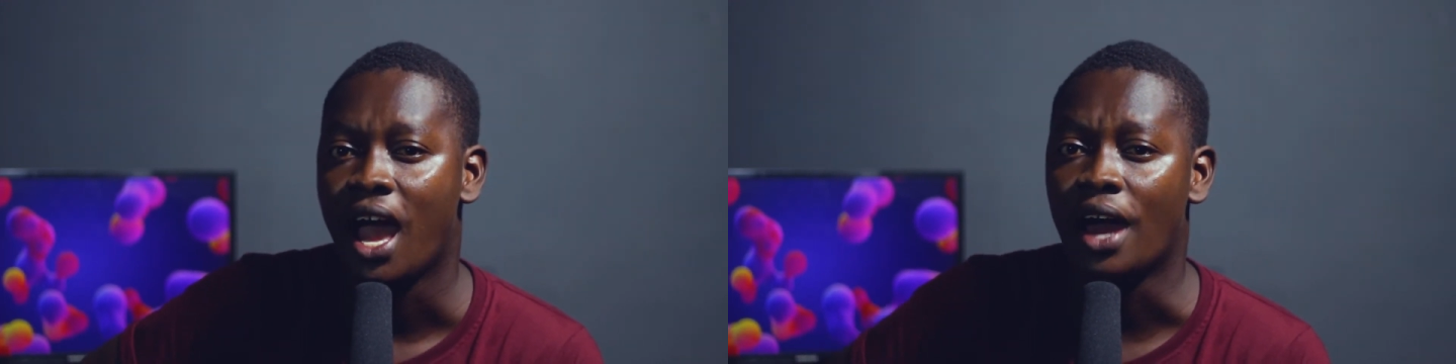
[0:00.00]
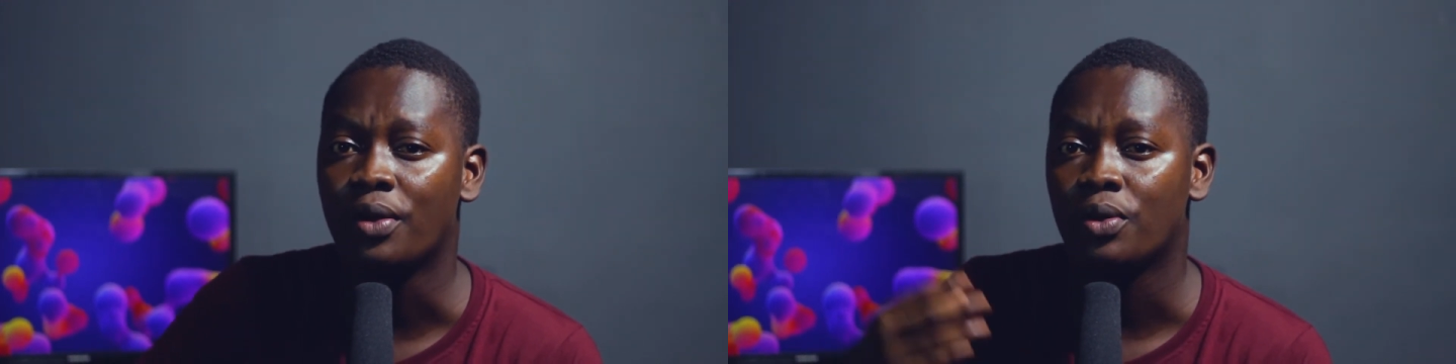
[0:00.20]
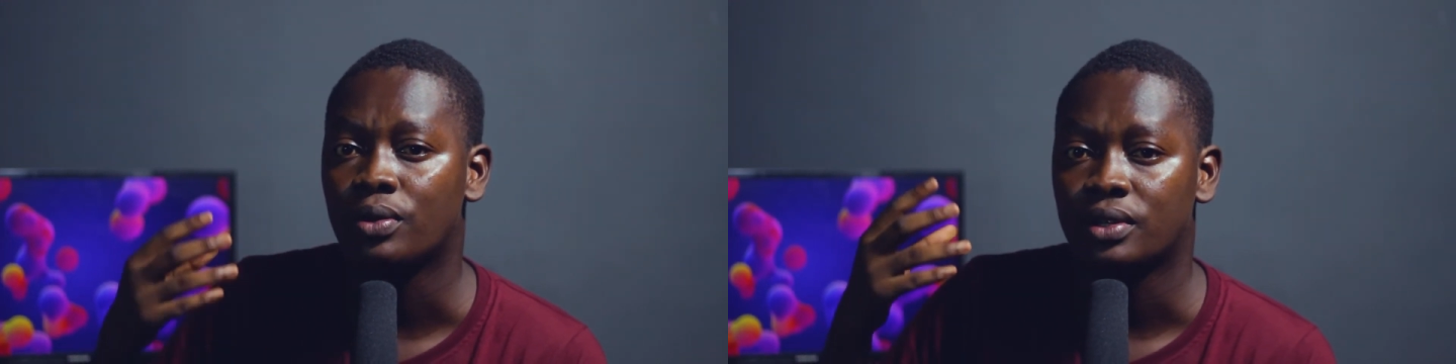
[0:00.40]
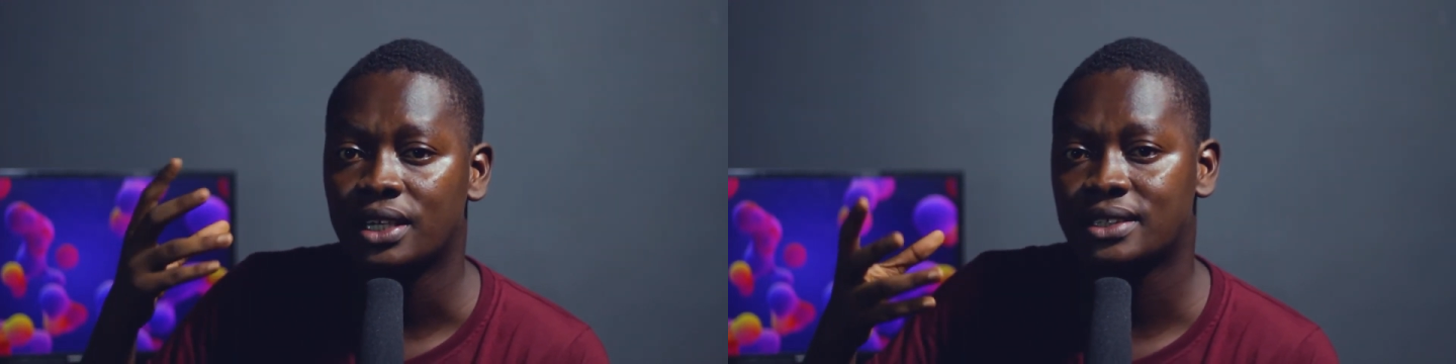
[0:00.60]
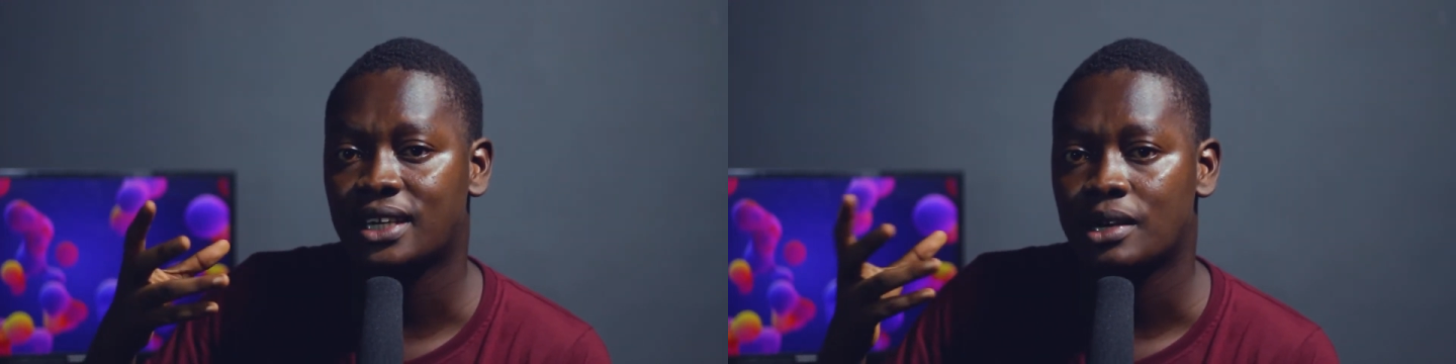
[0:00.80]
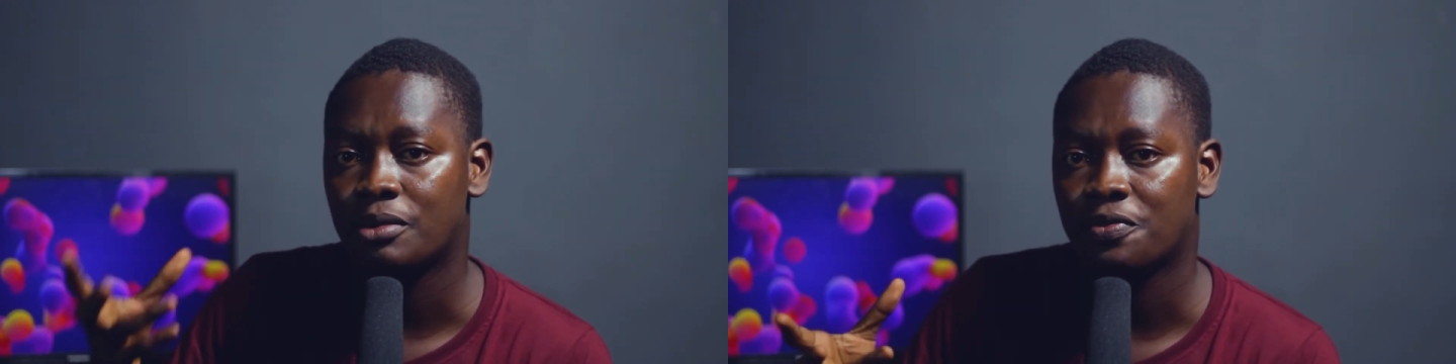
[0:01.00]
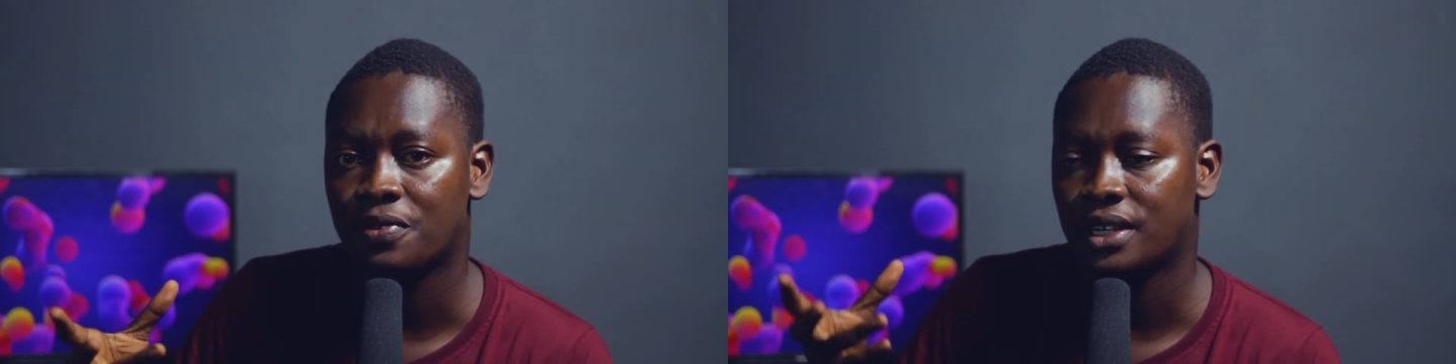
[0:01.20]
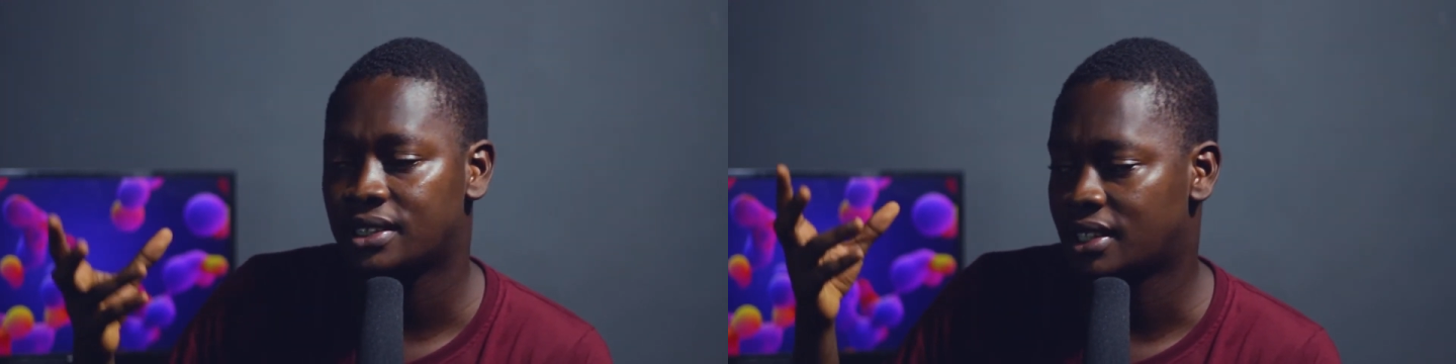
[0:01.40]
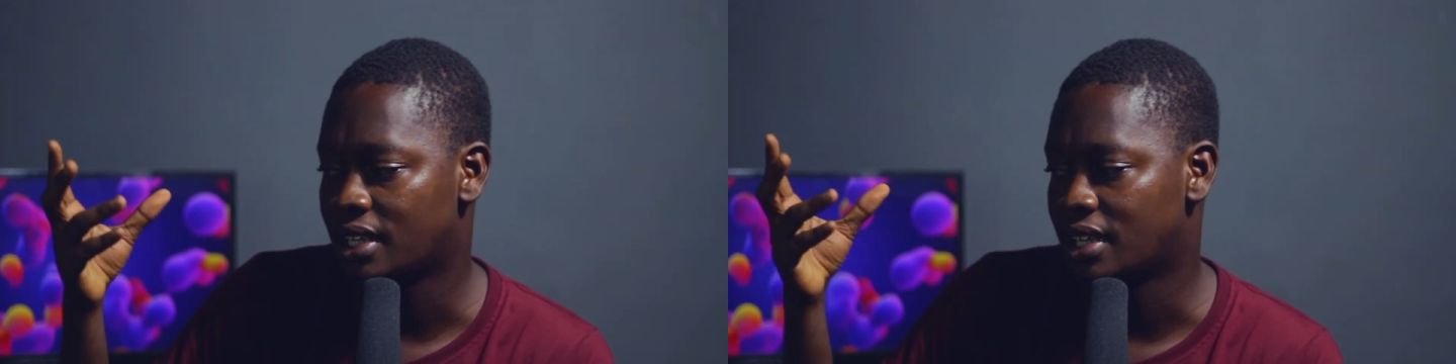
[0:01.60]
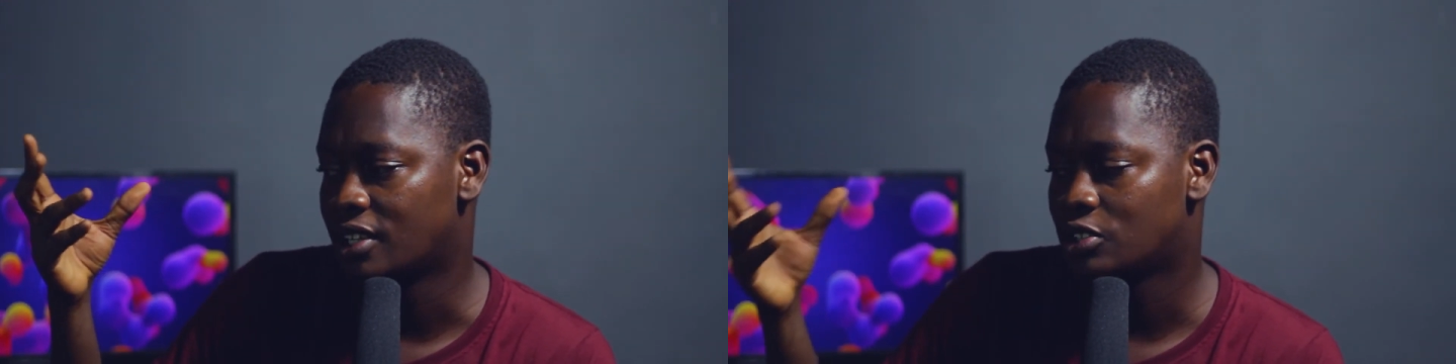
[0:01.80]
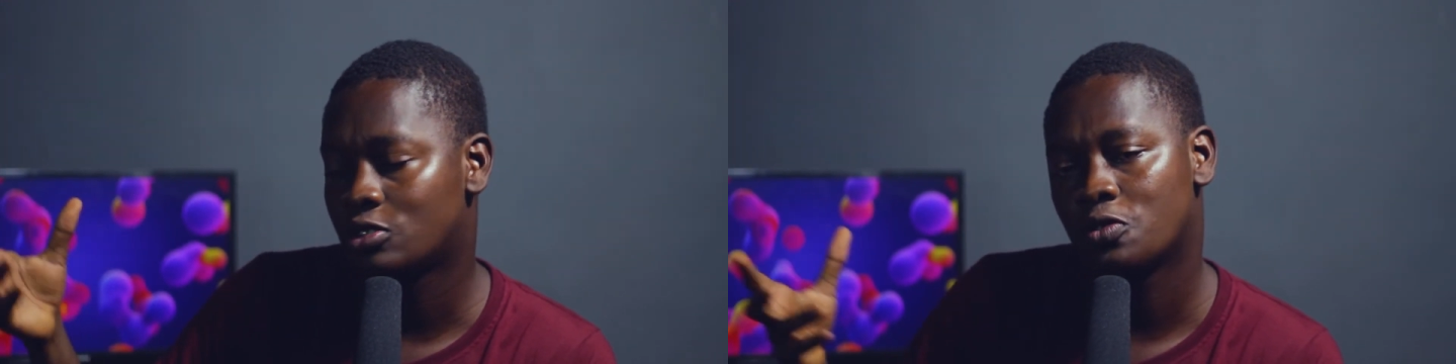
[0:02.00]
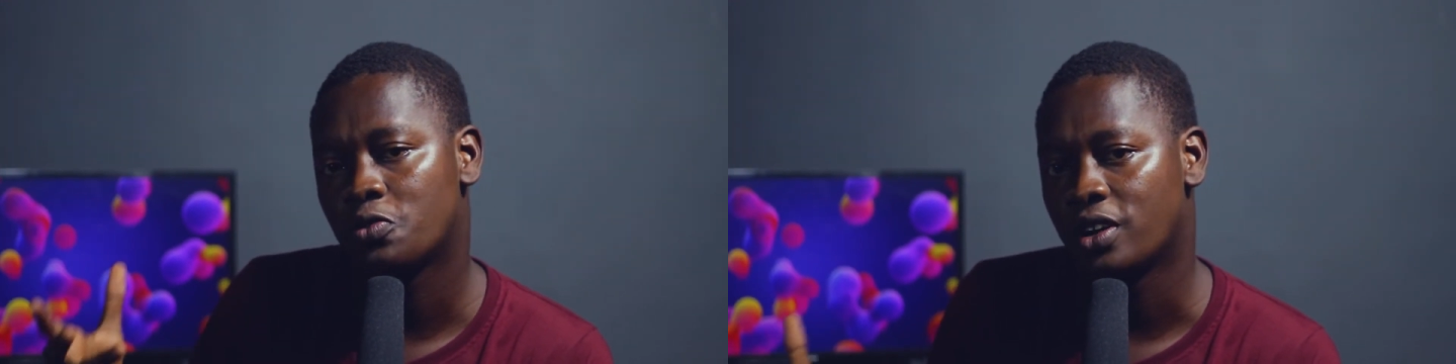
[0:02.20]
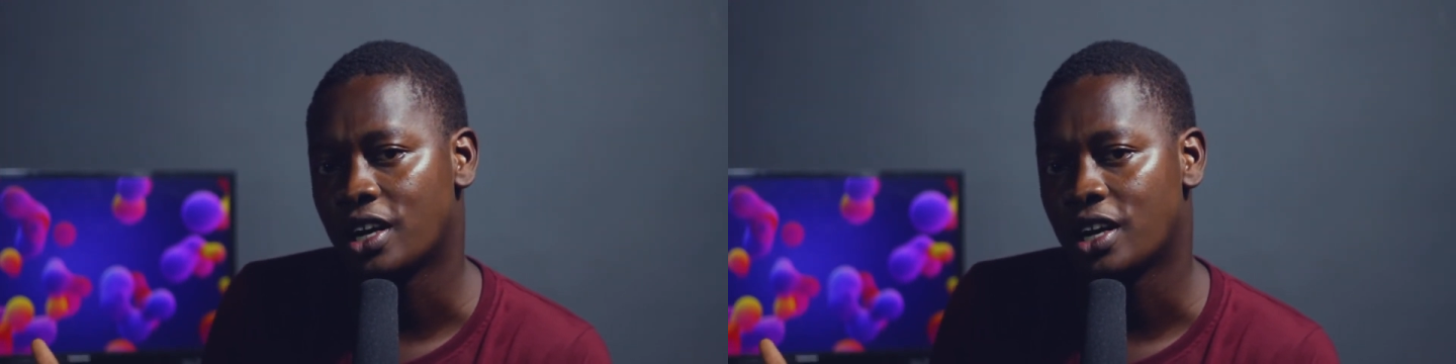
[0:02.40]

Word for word: I don't know. This can be fixed in a software